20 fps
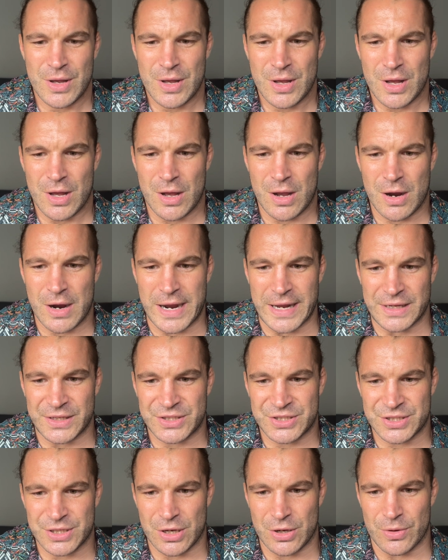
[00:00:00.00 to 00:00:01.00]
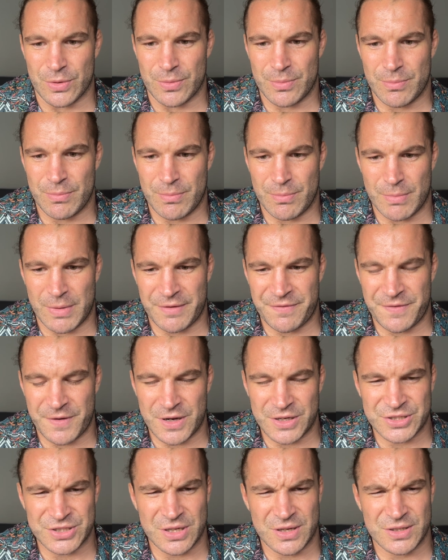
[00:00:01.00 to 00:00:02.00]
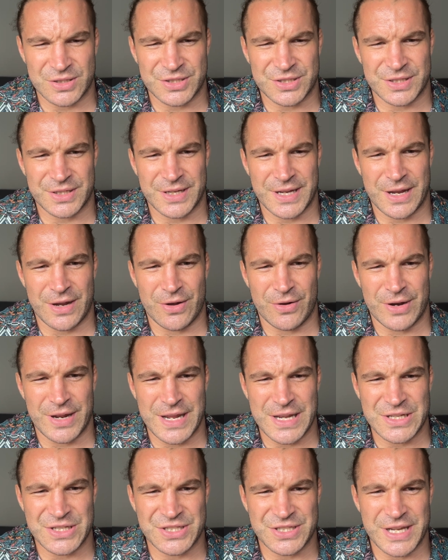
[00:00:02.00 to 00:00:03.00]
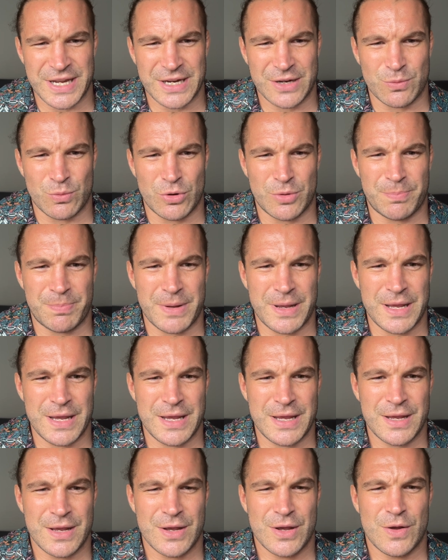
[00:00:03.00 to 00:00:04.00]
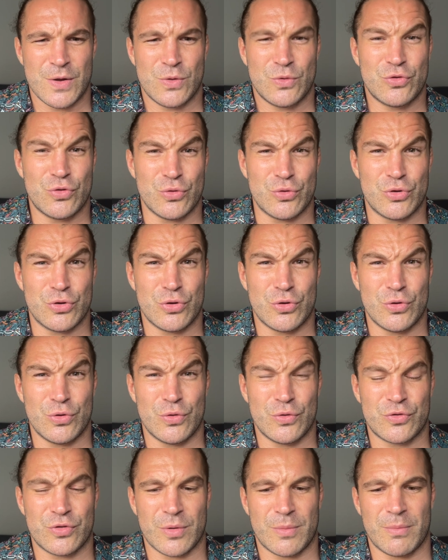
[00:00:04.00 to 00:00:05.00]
All right, so my first answer on instinct would be to use